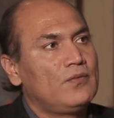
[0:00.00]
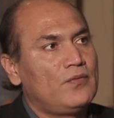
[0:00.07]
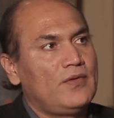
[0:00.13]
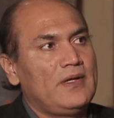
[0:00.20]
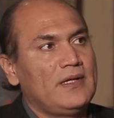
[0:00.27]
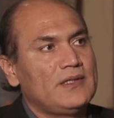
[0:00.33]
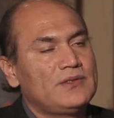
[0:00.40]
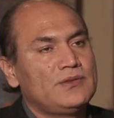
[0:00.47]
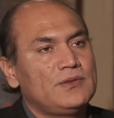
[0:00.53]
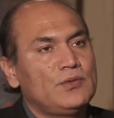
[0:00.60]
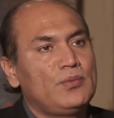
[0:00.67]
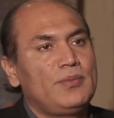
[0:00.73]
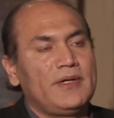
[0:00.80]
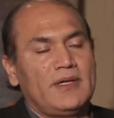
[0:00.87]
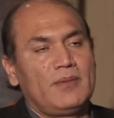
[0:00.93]
village
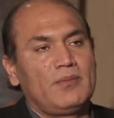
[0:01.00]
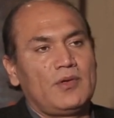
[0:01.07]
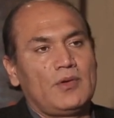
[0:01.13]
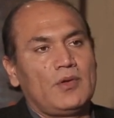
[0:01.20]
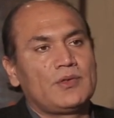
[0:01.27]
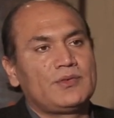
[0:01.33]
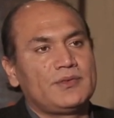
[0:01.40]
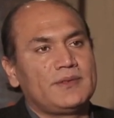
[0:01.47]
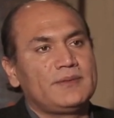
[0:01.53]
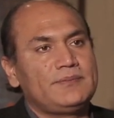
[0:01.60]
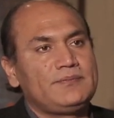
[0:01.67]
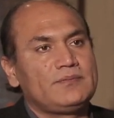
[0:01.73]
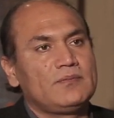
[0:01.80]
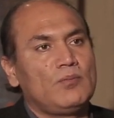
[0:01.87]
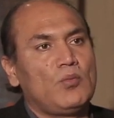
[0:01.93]
who became a doctor.
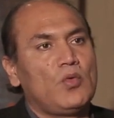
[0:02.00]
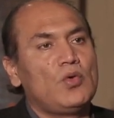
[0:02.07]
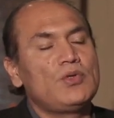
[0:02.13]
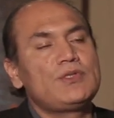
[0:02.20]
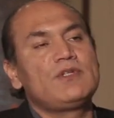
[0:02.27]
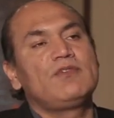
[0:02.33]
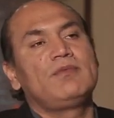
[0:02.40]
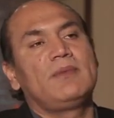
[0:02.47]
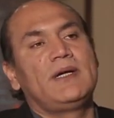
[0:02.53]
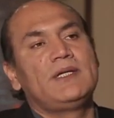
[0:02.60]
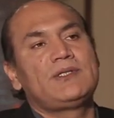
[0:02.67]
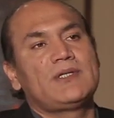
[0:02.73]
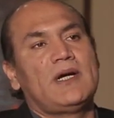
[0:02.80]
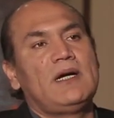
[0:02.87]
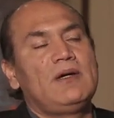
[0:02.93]
Most of my
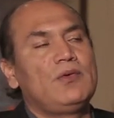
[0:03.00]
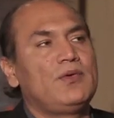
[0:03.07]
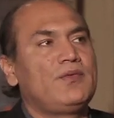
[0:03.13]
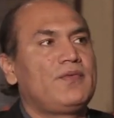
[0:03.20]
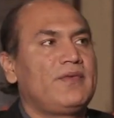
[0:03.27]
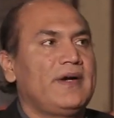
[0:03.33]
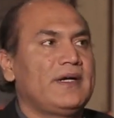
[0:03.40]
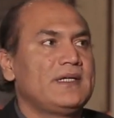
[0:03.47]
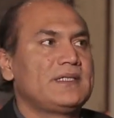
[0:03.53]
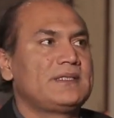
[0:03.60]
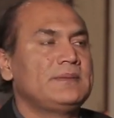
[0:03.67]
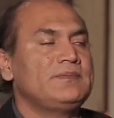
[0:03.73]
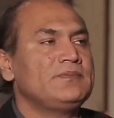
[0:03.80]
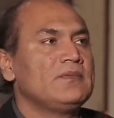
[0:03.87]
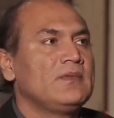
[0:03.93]
childhood
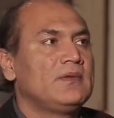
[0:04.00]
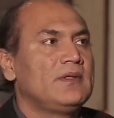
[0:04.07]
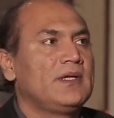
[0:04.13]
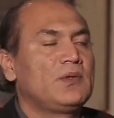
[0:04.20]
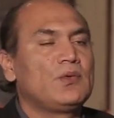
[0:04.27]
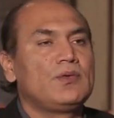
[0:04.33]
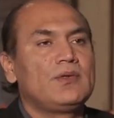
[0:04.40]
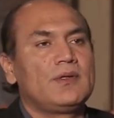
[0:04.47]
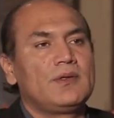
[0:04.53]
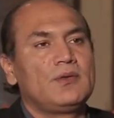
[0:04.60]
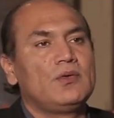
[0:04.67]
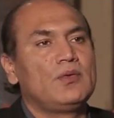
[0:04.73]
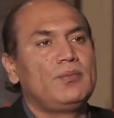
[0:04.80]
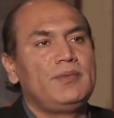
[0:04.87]
friends, they could not go